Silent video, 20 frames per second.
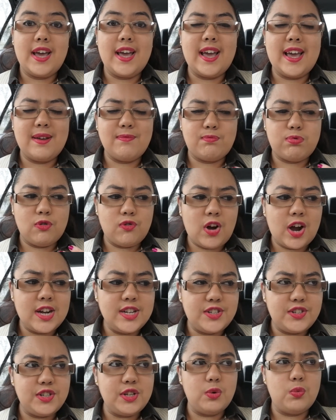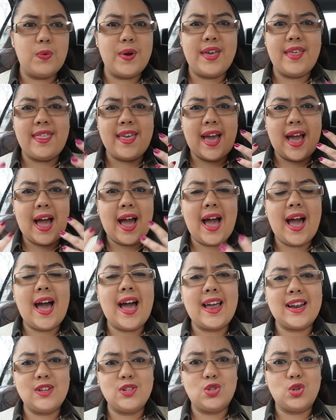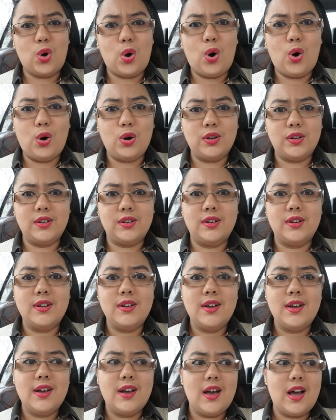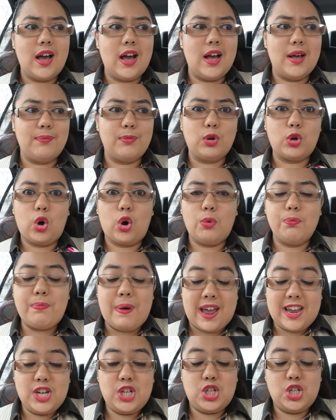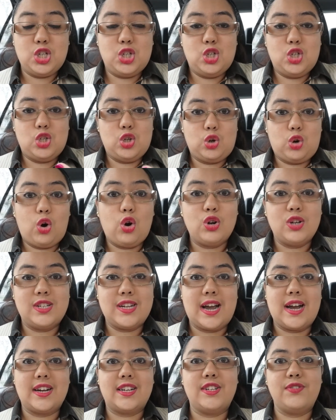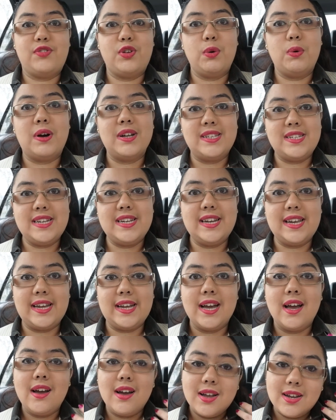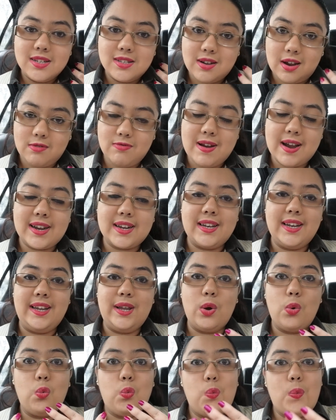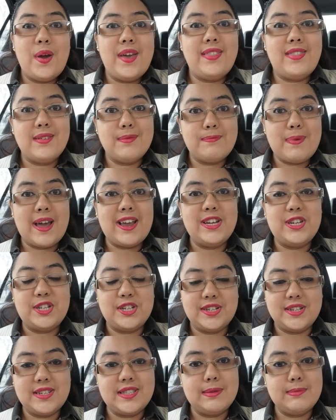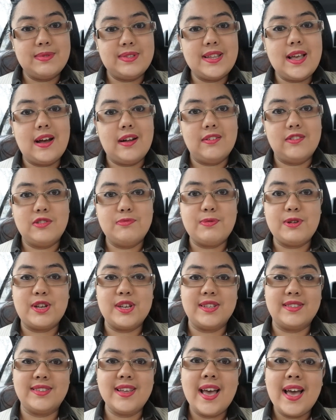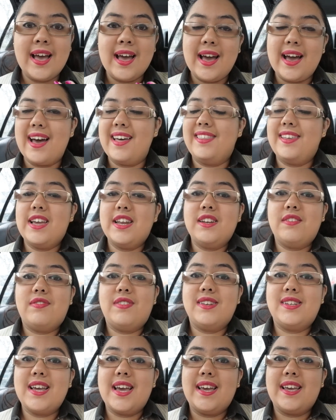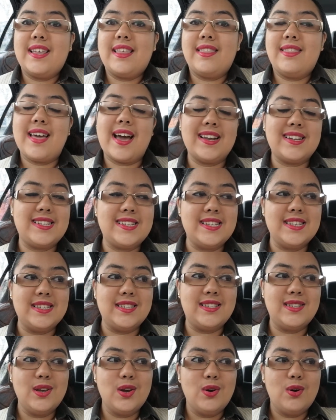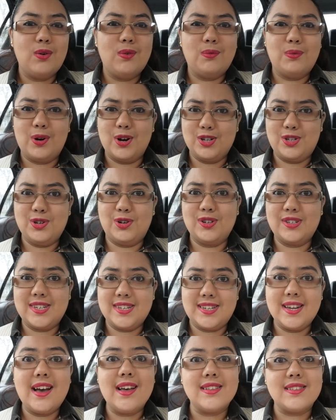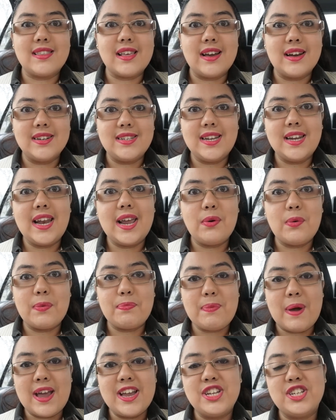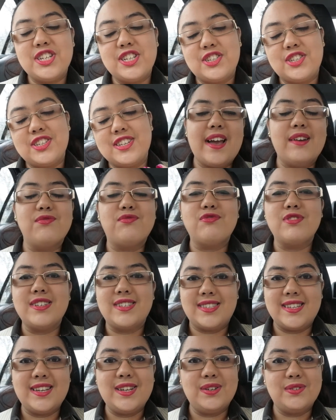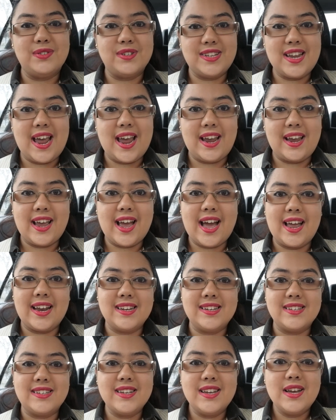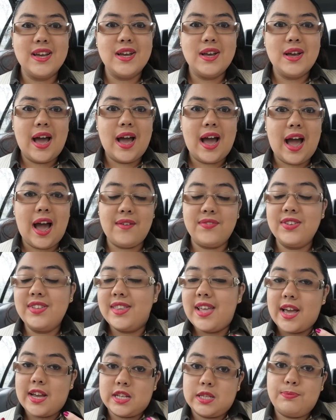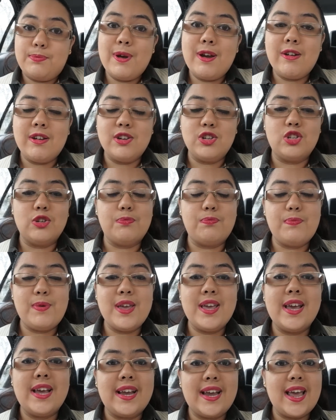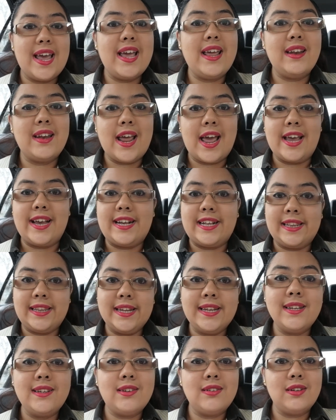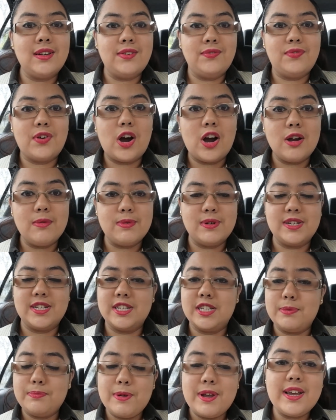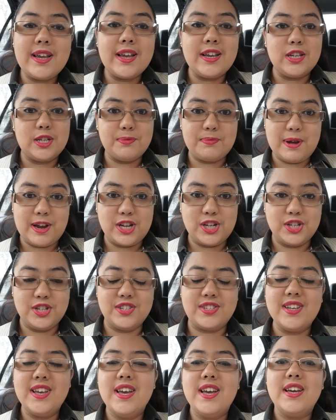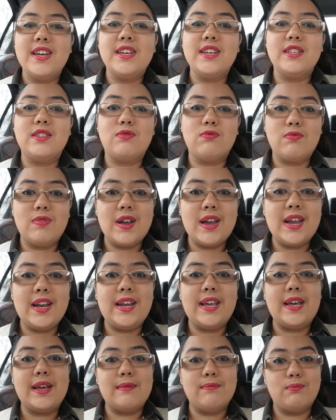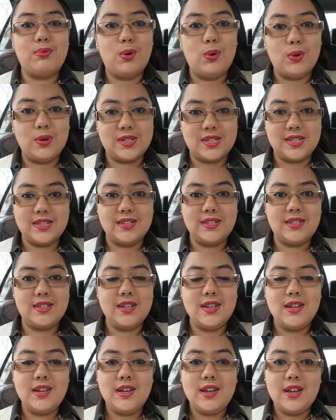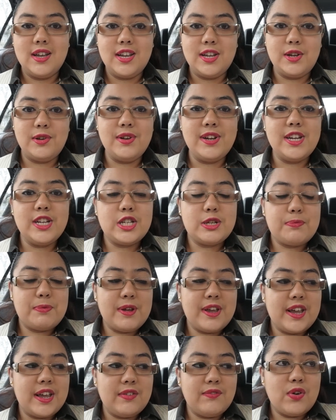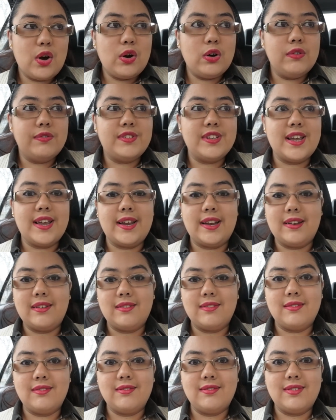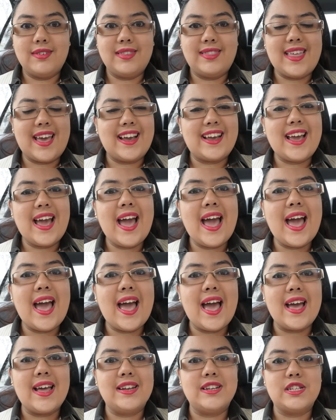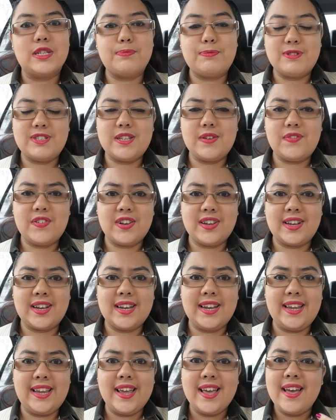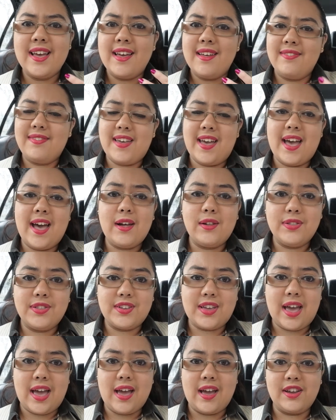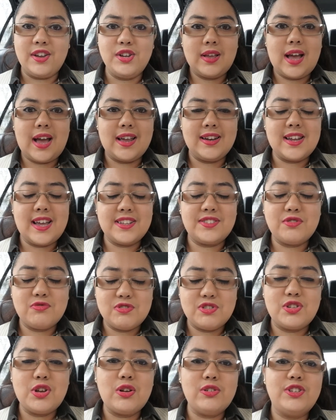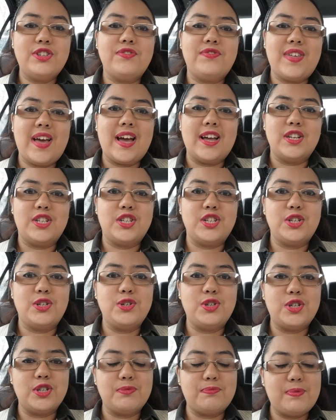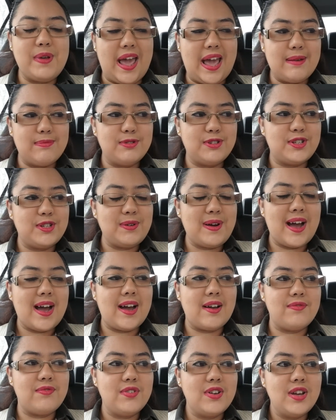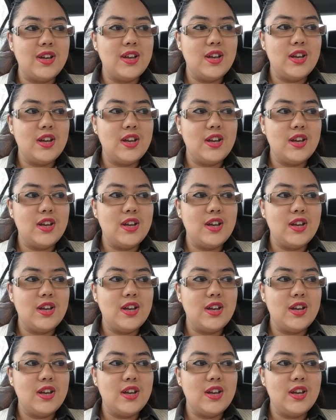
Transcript: it provides you with hands-on patient contact, if you are dealing directly with patients themselves, because at the end of the day that is what a doctor does. They are dealing with patients every single day, and having the experience of being in a clinical environment and speaking to patients is really important. You need to be involved in their care and specifically their health care, and as a result of that you should be able to have